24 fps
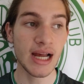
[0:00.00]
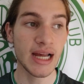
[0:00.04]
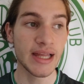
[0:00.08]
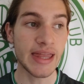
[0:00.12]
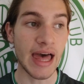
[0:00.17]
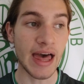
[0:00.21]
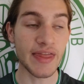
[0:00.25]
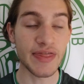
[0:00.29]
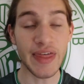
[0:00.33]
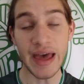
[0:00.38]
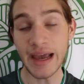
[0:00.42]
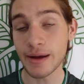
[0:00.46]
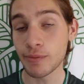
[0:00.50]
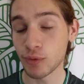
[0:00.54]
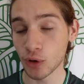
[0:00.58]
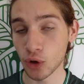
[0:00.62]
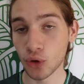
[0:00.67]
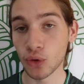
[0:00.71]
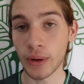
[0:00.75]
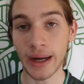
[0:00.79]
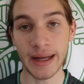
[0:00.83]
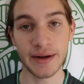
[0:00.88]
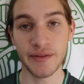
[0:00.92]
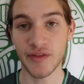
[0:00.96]
that they
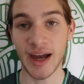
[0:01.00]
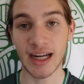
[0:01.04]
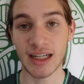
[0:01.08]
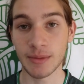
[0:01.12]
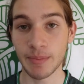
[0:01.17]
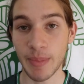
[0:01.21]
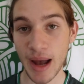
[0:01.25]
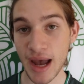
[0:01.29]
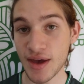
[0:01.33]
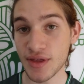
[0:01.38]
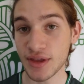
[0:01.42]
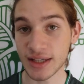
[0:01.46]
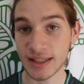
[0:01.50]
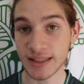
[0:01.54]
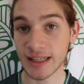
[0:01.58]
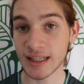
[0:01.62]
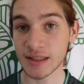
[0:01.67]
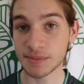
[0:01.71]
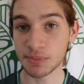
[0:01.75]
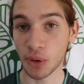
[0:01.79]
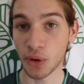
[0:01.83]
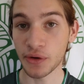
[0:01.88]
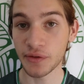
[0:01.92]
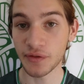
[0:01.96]
will, in fact, pay the
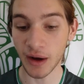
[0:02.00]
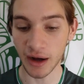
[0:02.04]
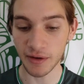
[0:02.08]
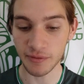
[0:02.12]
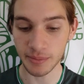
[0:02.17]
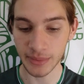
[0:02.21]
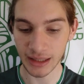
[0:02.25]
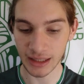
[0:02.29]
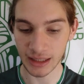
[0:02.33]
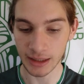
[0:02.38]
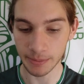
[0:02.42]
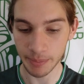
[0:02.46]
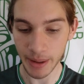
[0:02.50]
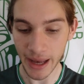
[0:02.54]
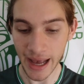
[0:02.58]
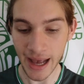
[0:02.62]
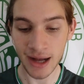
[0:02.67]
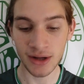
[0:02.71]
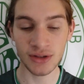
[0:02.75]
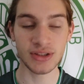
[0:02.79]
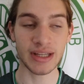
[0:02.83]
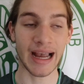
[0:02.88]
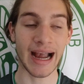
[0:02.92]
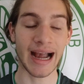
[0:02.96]
£6.5 million
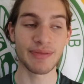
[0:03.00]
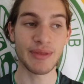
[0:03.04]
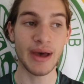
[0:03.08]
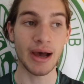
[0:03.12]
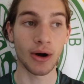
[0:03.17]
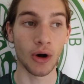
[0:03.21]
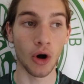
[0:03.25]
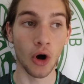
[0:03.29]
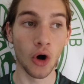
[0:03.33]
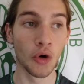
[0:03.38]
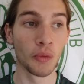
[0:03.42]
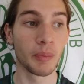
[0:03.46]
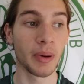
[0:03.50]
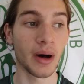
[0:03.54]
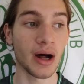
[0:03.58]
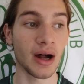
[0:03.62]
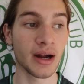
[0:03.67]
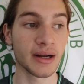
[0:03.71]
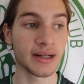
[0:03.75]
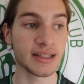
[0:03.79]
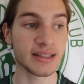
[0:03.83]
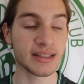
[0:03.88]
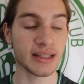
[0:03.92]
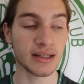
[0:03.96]
and that all
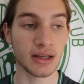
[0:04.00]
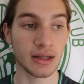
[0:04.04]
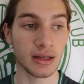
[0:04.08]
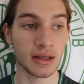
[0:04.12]
parties